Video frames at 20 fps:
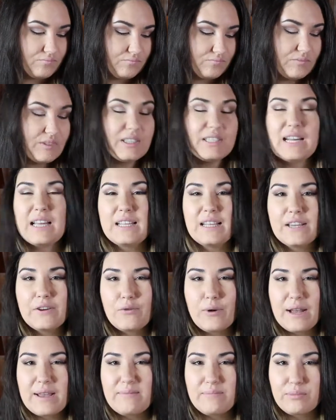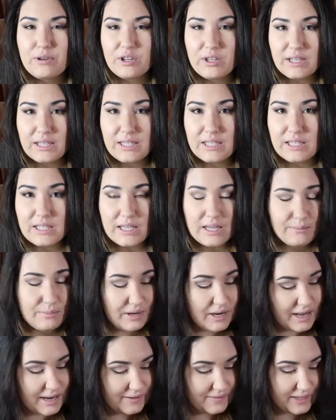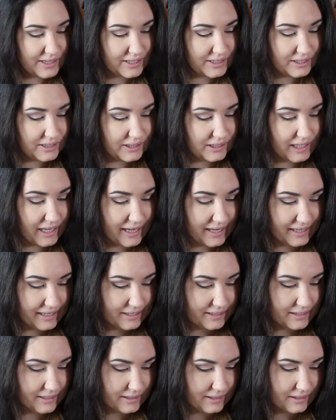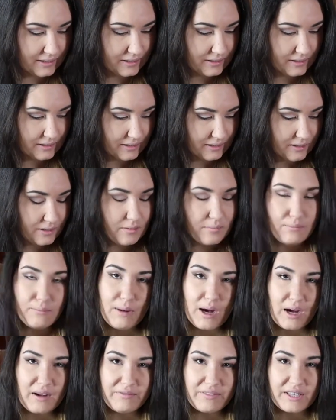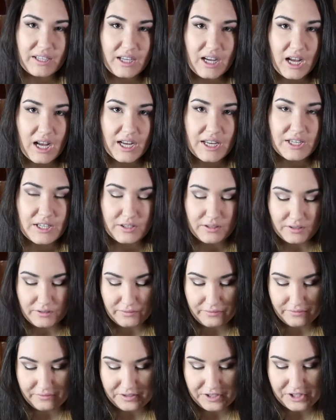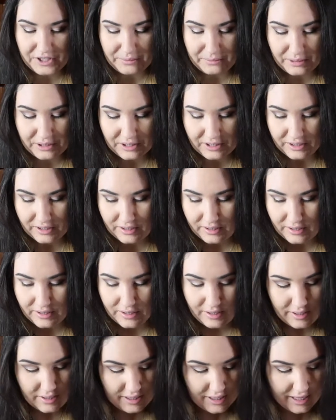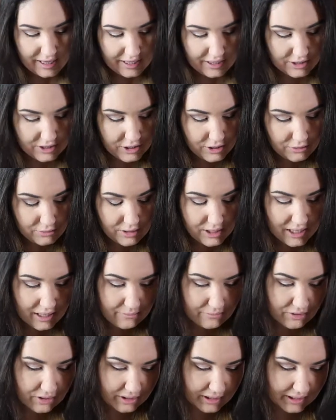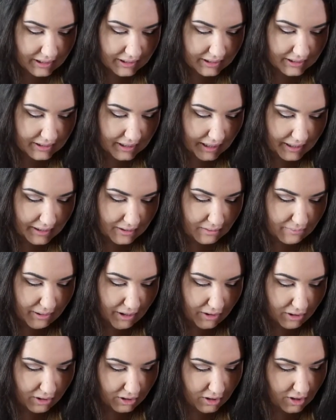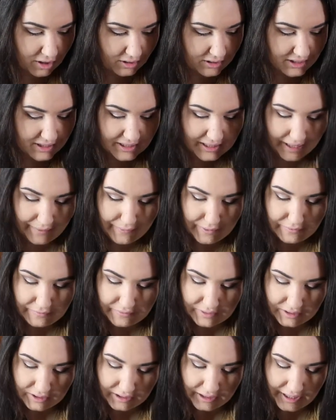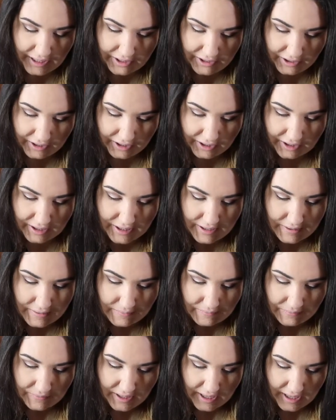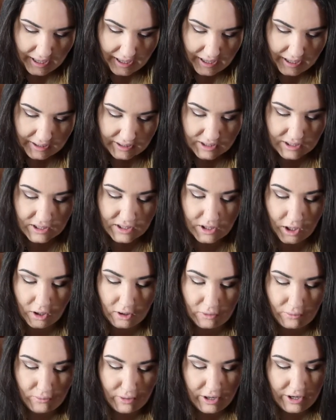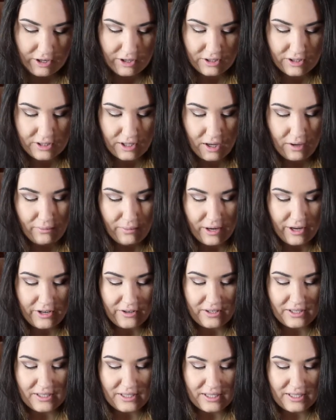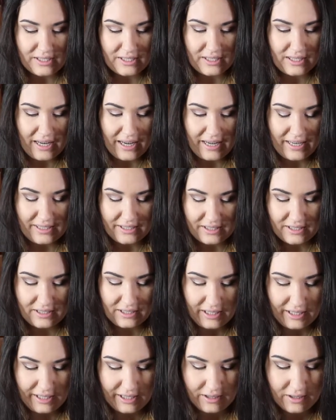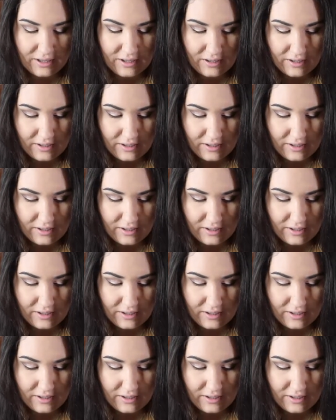not like quite burgundy, but kind of like a light mauvey kind of shimmer. And two that I'm really excited about are called Save It For Later and Salt Water. Salt Water is this nice like